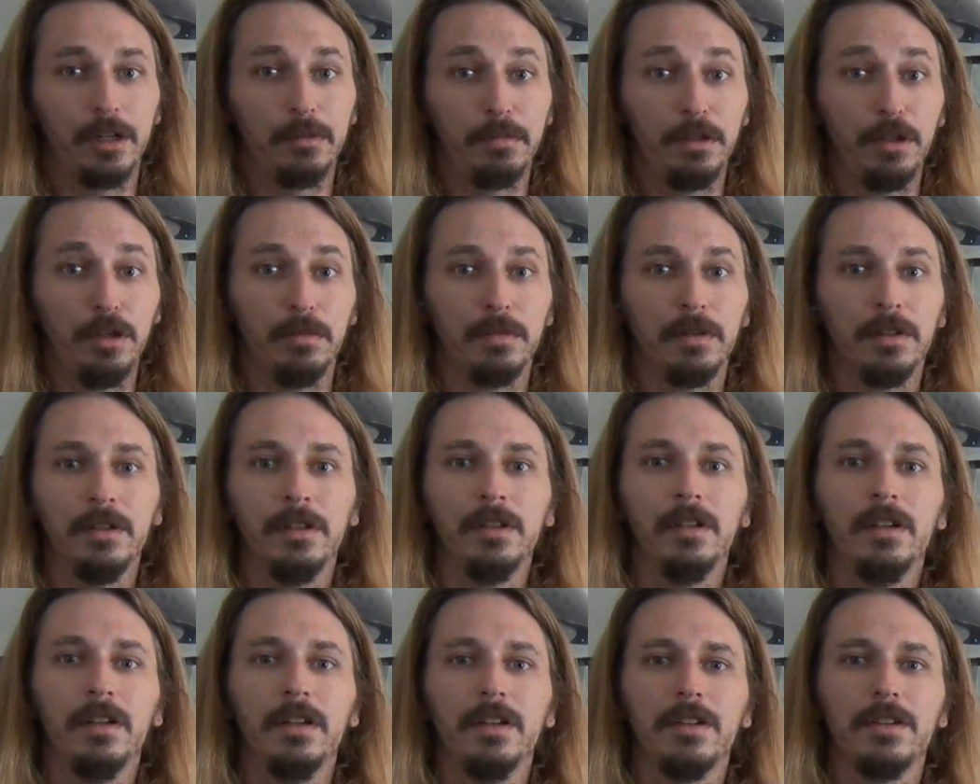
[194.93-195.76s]
poop.
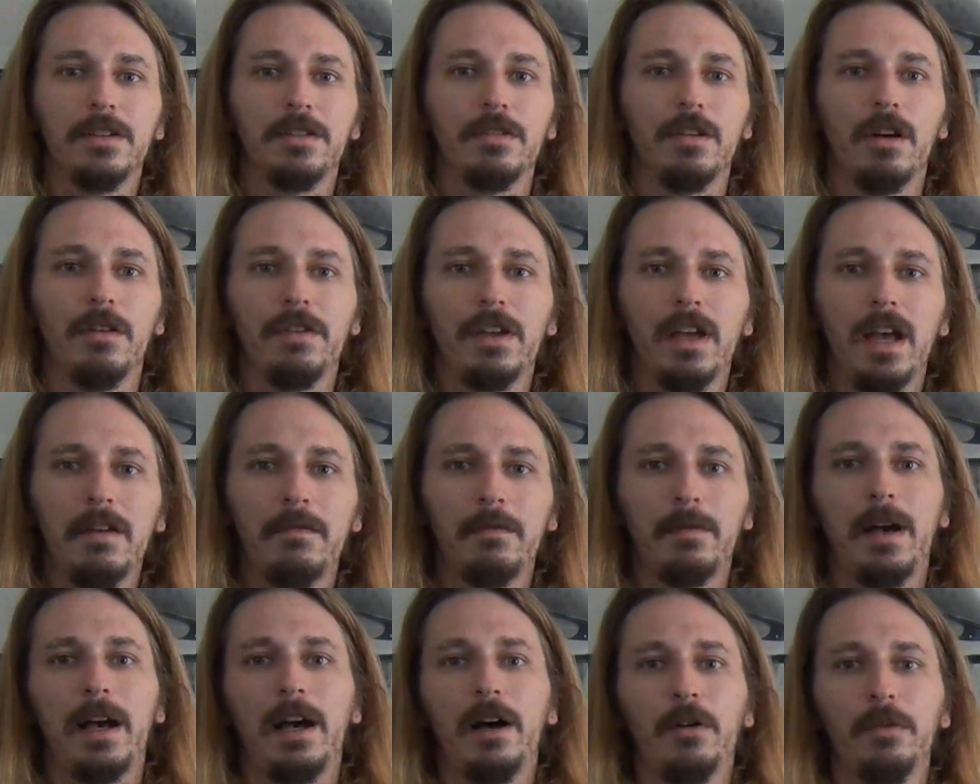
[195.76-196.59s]
So if you have
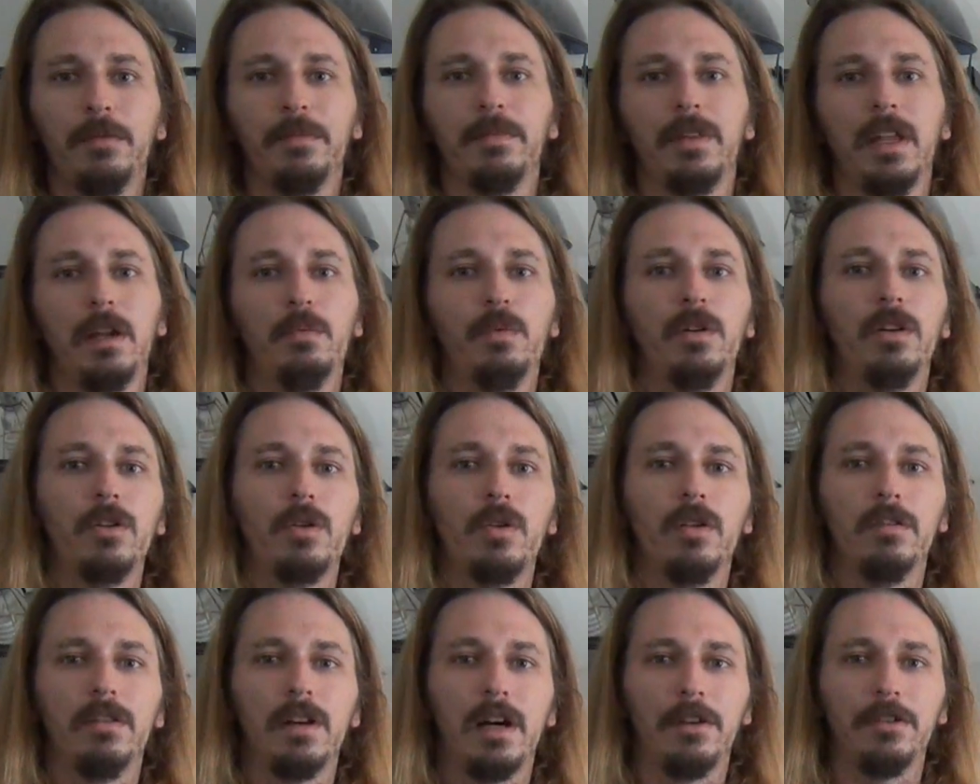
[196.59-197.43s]
them out, they will
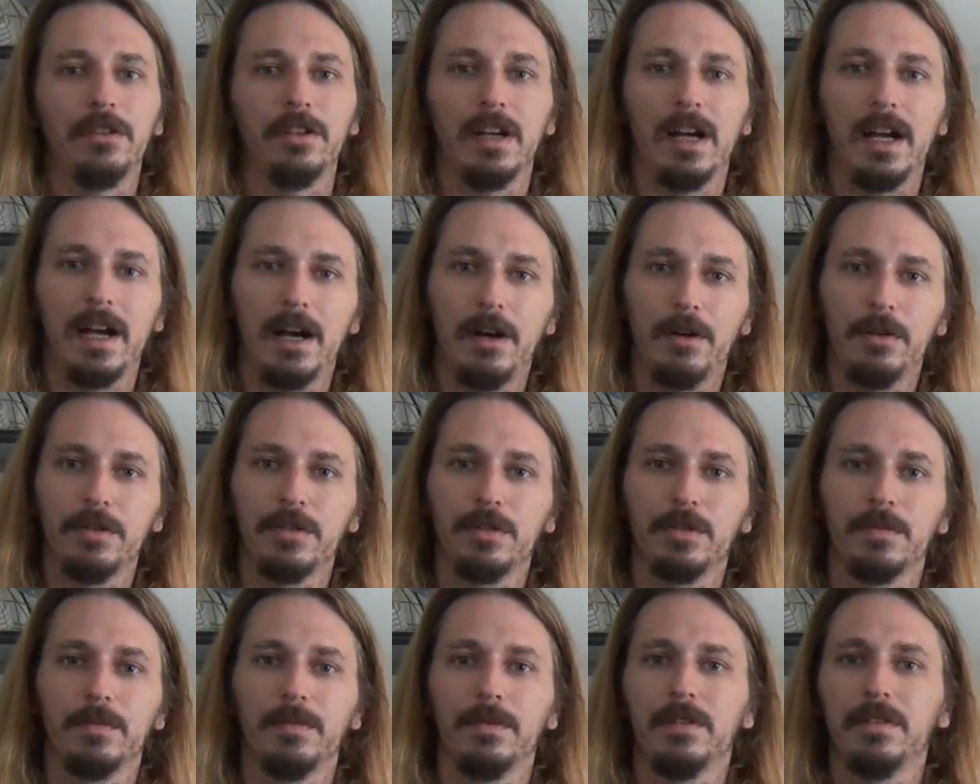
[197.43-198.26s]
go around your
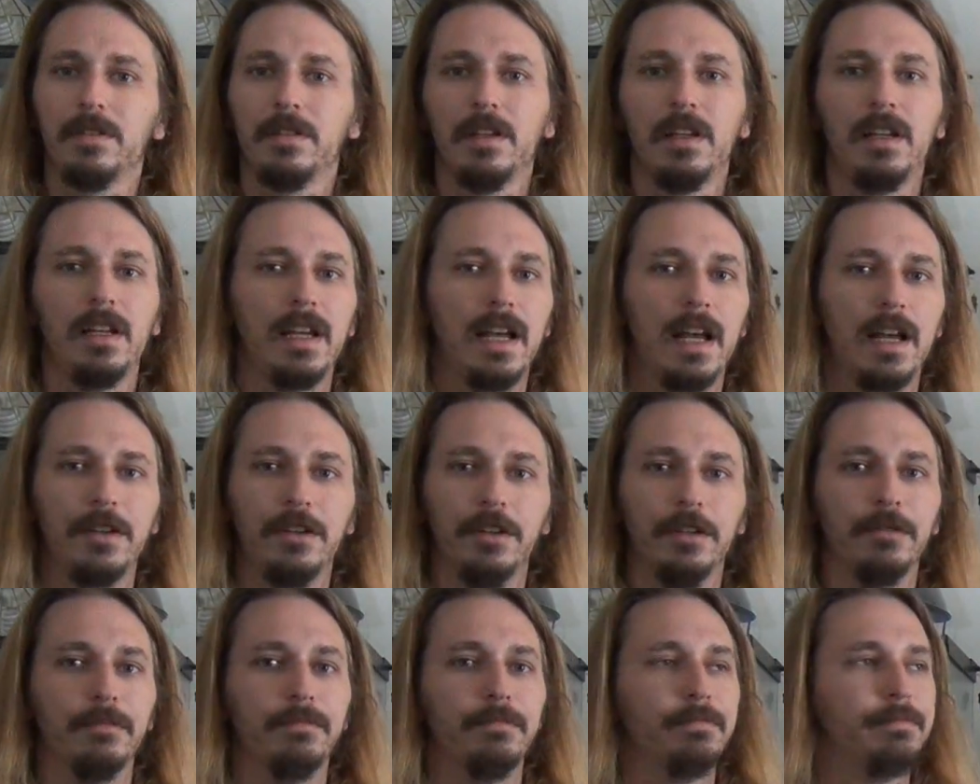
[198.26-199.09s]
house, sitting on
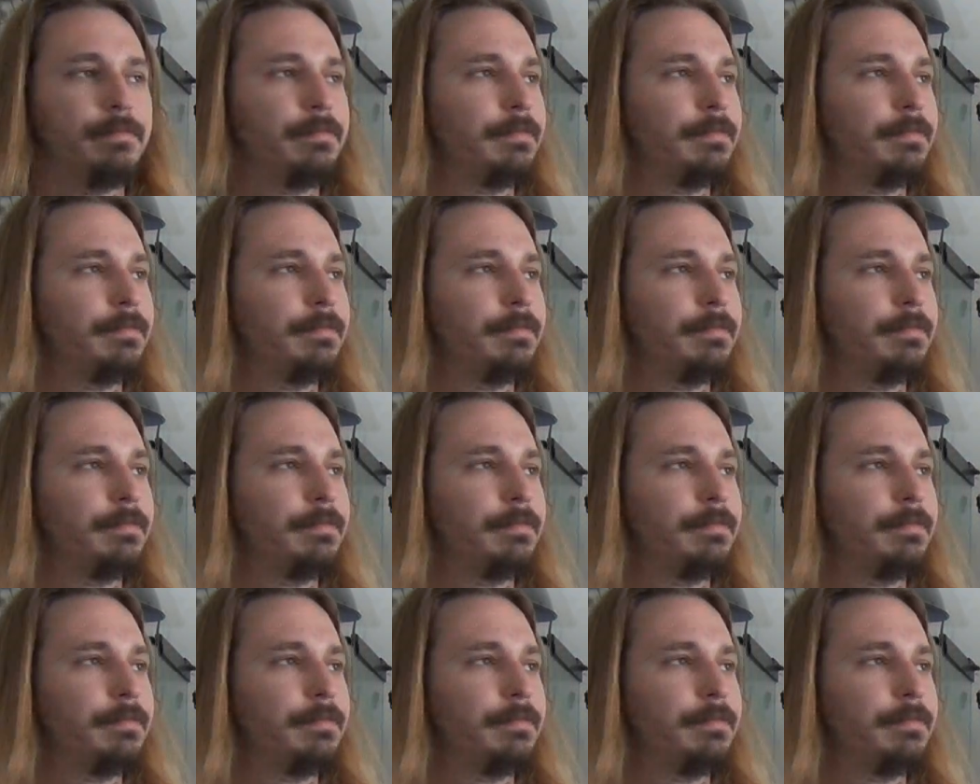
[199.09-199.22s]
your